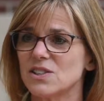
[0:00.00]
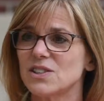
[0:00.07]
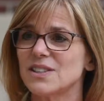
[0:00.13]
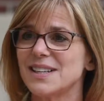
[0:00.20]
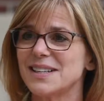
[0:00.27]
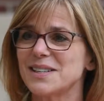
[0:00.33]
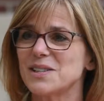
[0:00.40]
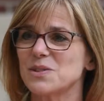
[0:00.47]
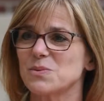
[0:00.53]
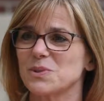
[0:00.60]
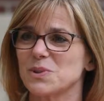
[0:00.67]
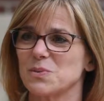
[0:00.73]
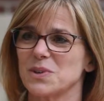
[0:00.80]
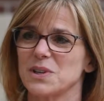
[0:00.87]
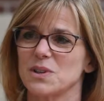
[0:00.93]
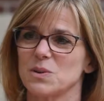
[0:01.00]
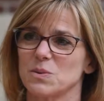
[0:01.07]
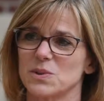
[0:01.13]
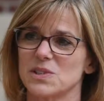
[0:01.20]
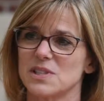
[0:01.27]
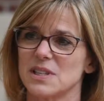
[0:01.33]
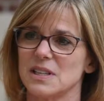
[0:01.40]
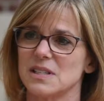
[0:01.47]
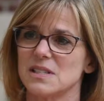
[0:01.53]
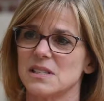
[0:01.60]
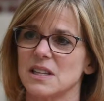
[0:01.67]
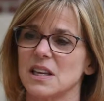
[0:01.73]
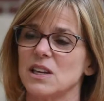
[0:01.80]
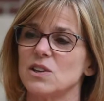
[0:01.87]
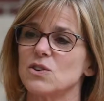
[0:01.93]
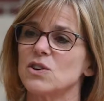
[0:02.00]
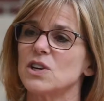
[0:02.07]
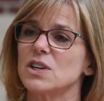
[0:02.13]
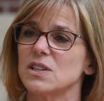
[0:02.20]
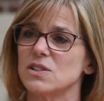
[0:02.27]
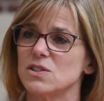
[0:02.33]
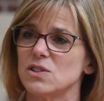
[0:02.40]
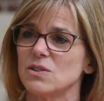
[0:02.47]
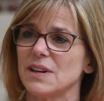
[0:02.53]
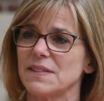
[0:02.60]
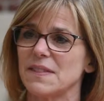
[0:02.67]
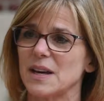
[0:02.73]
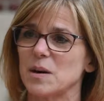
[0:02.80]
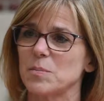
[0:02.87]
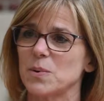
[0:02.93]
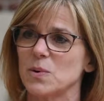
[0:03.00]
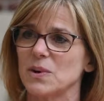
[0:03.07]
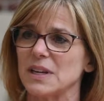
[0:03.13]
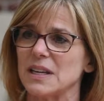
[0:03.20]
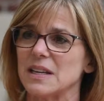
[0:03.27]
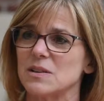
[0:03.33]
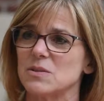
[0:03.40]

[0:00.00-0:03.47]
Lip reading: her lungs was one of the worst things that you could do at that point.